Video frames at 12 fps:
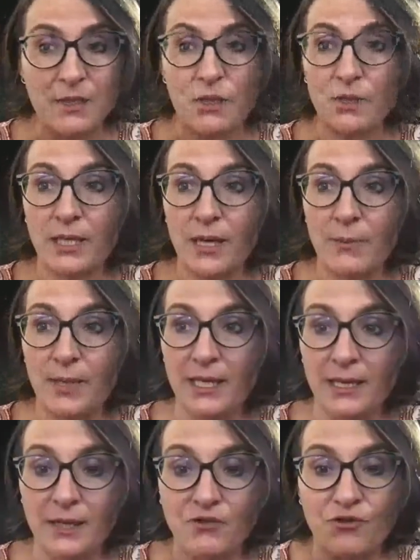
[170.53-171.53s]
It could come
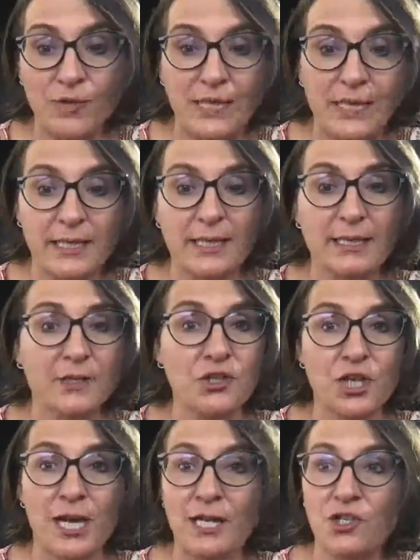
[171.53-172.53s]
in
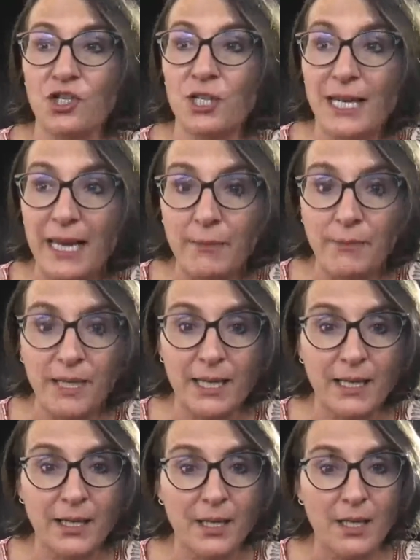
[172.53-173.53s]
adrenaline-charged
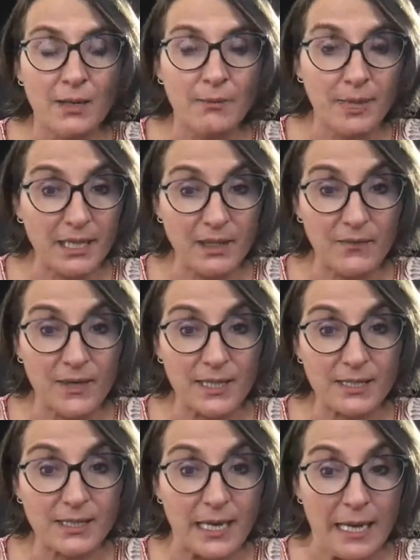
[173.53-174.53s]
gambling. Many of
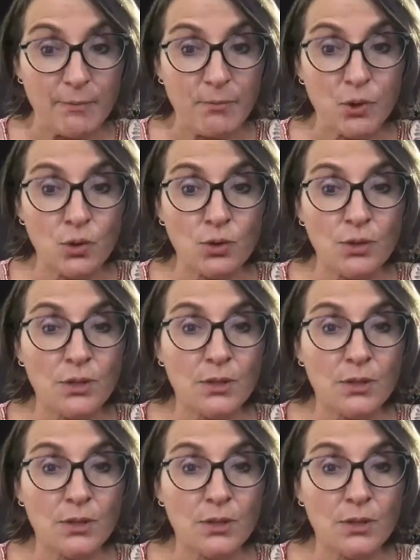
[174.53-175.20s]
us gamble.